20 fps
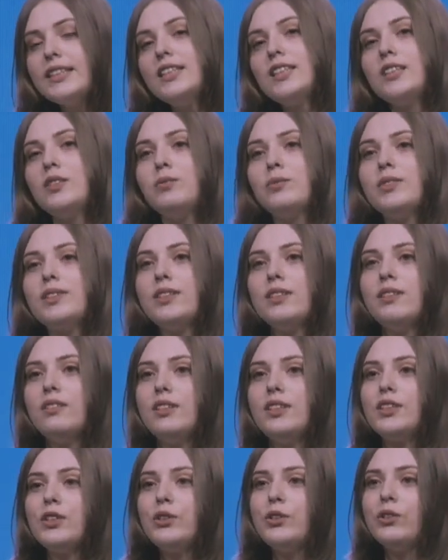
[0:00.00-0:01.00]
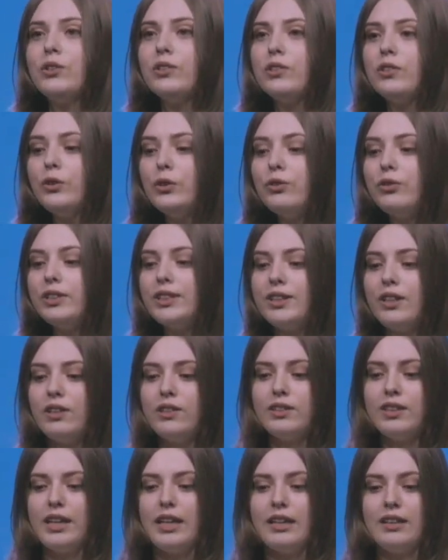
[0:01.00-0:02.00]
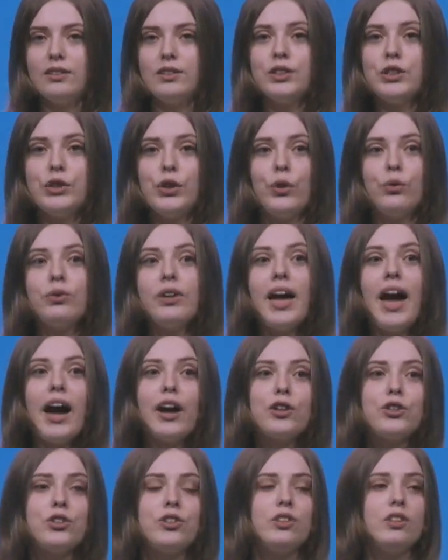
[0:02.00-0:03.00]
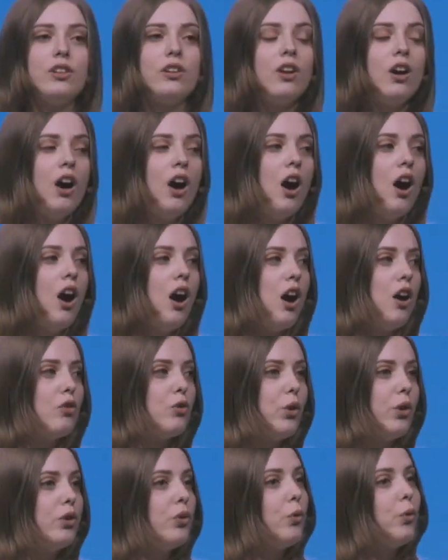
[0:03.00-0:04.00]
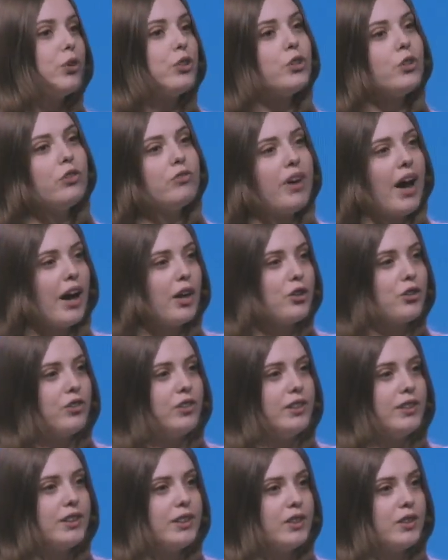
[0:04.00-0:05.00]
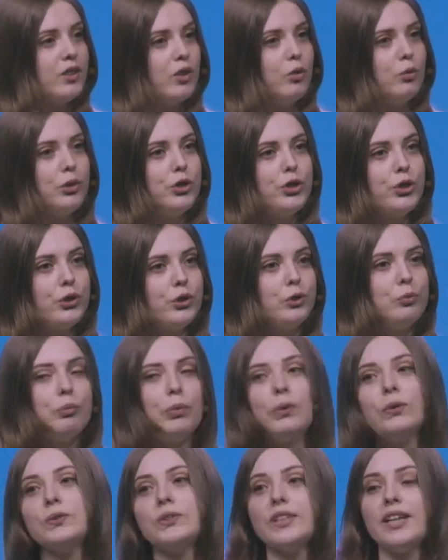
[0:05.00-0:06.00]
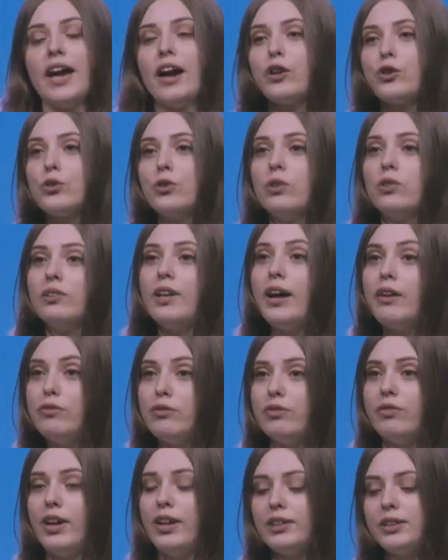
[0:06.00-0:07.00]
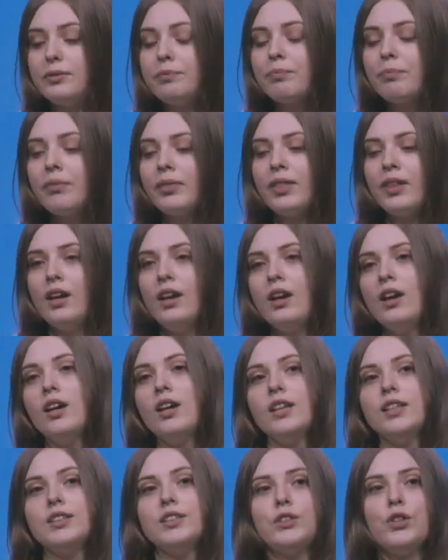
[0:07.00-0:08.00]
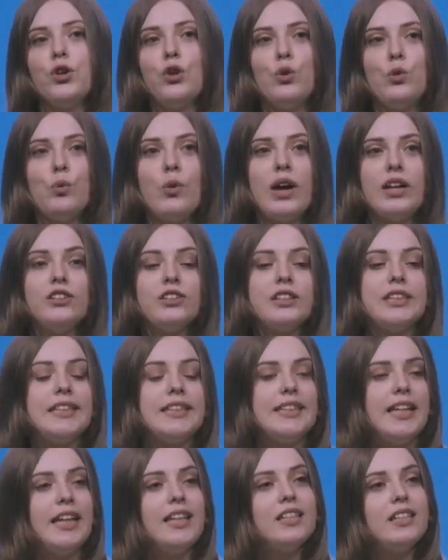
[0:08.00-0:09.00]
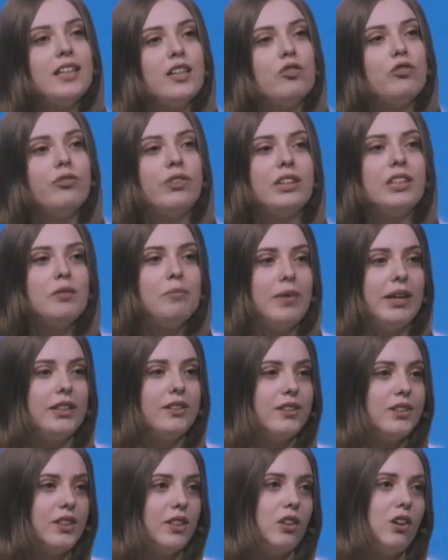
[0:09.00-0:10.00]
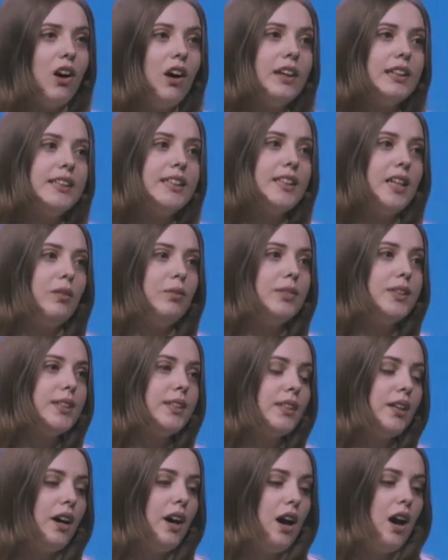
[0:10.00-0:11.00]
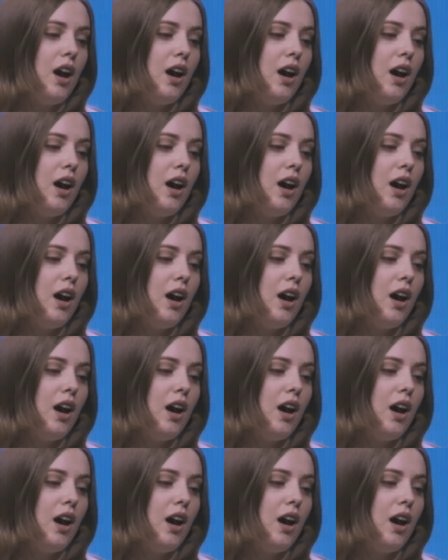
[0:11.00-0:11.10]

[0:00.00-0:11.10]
systems, this could result in slow reaction, a wrong order of actions, which could pose an actual life threat. So understanding fundamentals and concepts